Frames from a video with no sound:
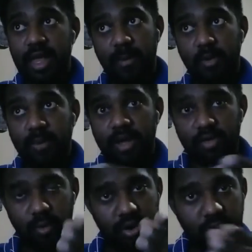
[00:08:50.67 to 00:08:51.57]
Amoeba
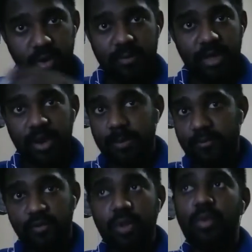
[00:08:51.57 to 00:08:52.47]
is only made up
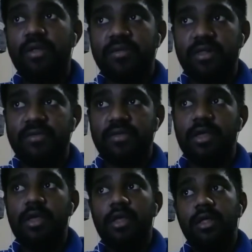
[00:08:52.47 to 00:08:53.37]
of only one cells.
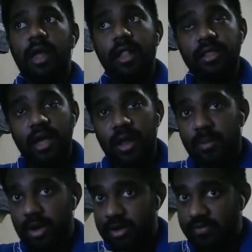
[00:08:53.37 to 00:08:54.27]
And there are
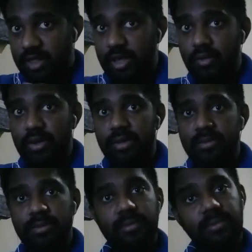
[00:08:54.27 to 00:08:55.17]
multicellular
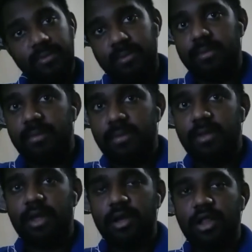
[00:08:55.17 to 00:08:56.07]

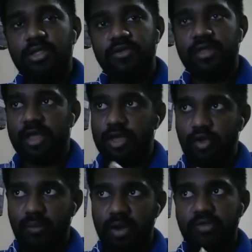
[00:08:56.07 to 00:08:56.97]
creatures like
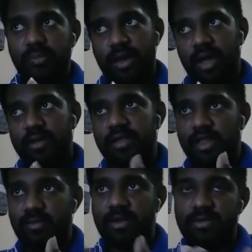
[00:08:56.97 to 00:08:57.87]
humans, plants,
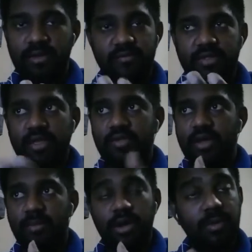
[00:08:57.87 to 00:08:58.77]
animals, everything is
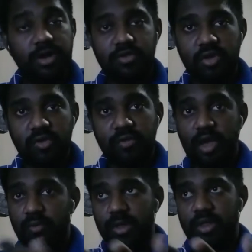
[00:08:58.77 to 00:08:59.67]
common multicellular. We
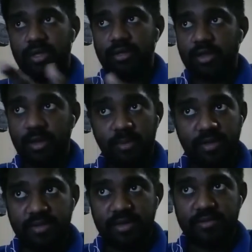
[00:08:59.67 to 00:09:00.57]
have many
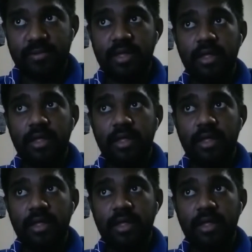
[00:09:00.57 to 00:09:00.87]
cells.